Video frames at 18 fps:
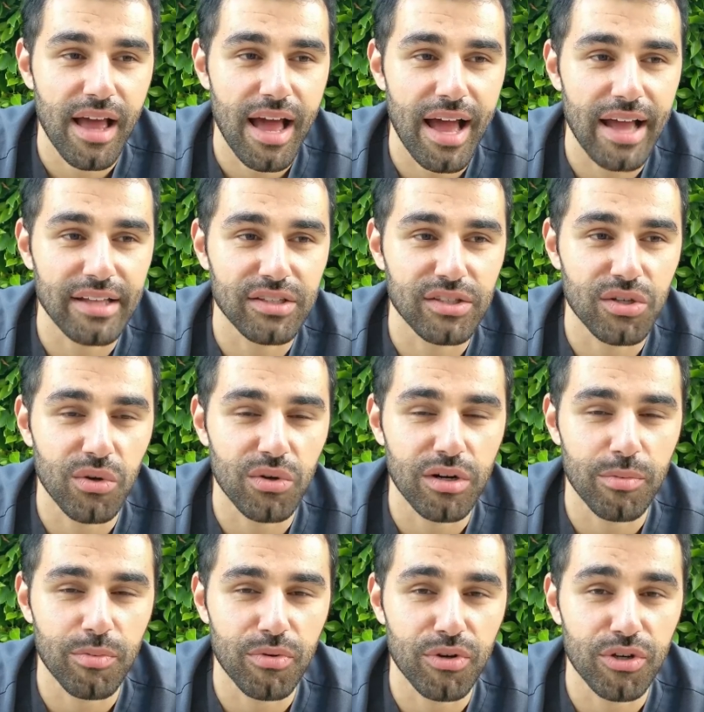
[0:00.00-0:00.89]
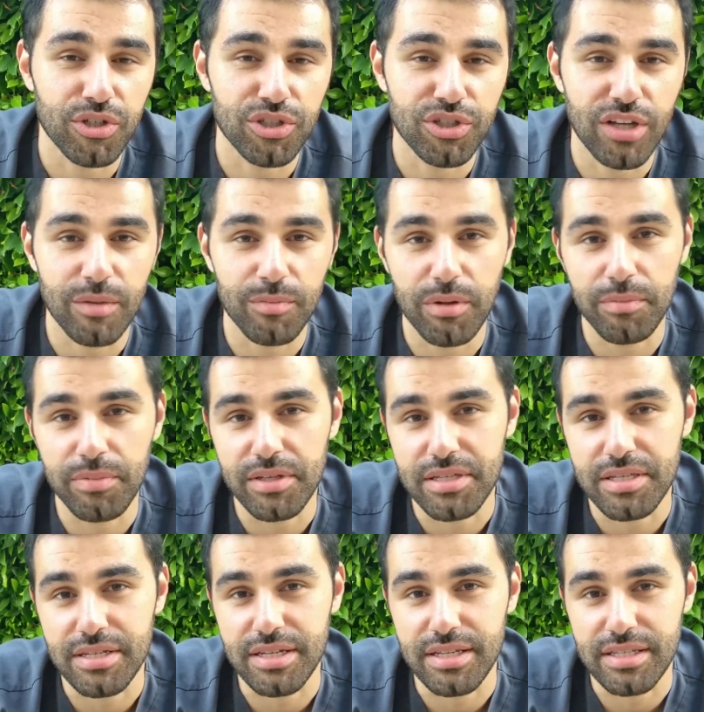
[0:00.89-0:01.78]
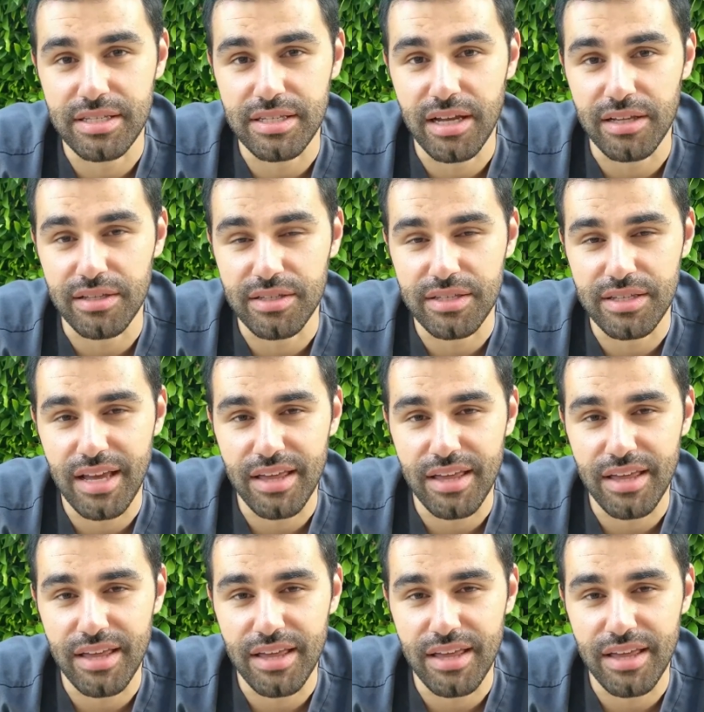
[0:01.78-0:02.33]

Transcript: I don't appreciate publicity stunts.